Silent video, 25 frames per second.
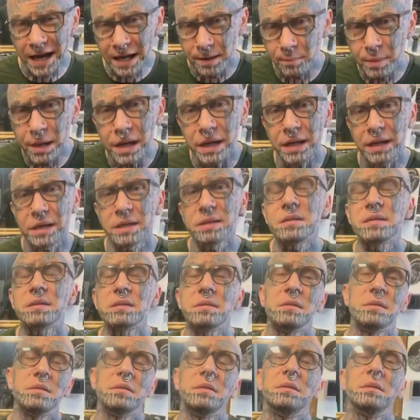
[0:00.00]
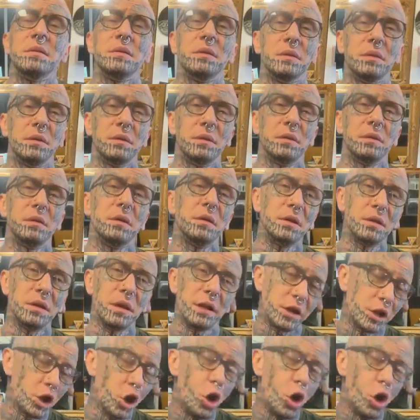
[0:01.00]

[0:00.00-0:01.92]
diabetes, and